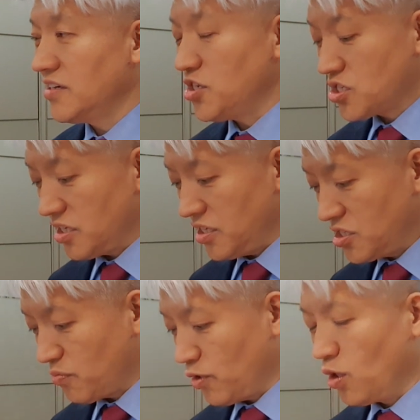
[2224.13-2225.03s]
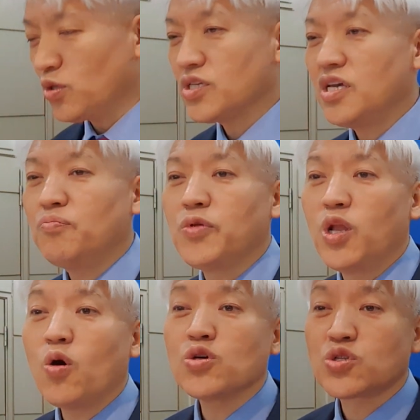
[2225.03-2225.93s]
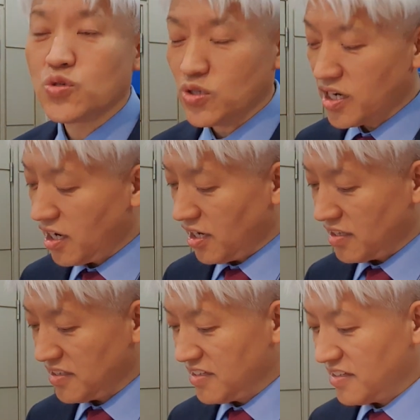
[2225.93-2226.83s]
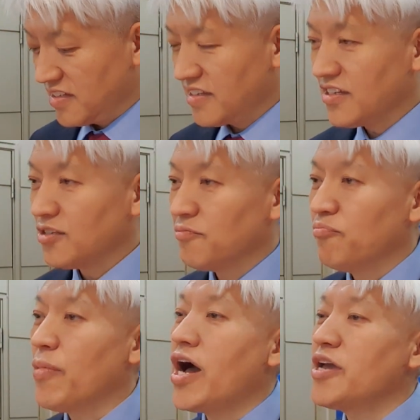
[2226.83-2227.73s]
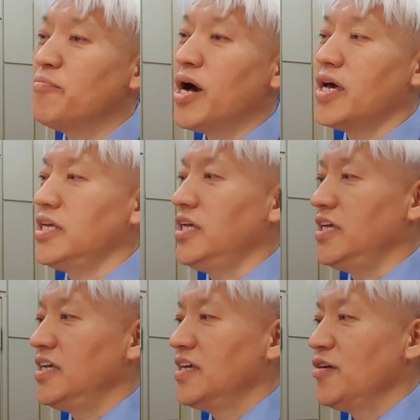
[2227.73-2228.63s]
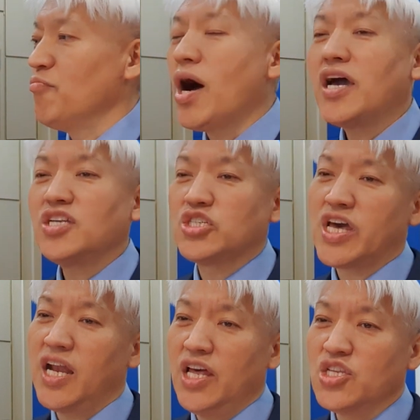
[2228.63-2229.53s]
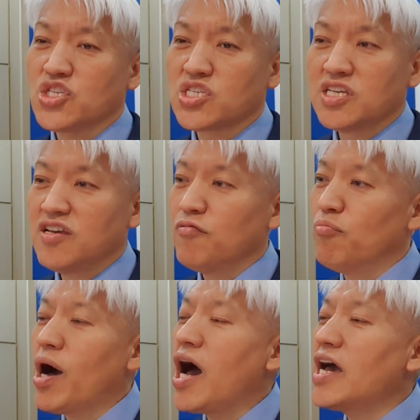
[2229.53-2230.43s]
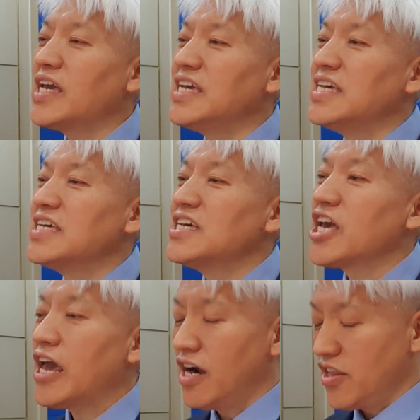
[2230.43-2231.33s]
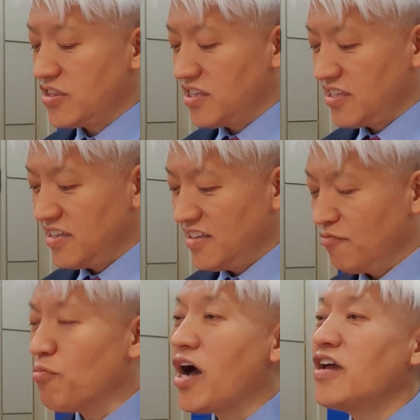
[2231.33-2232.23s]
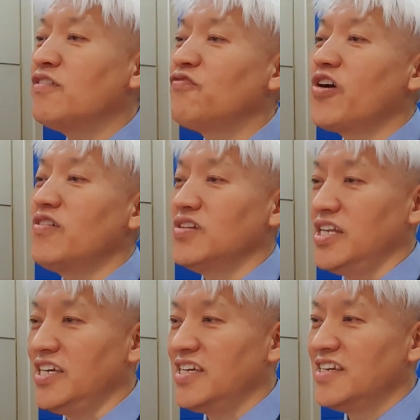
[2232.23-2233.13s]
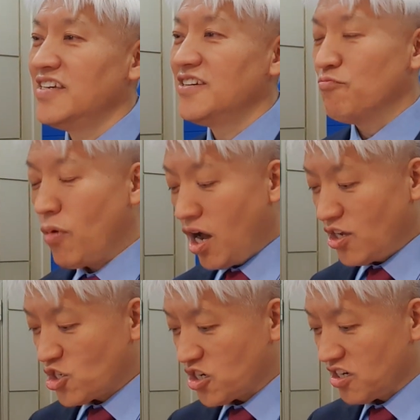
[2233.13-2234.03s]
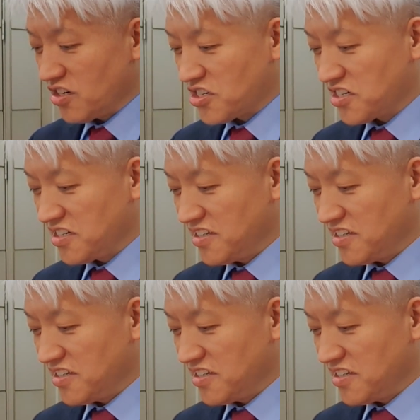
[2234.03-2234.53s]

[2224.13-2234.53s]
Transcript: It belongs to God. My money, my talents, my health, my family, my church,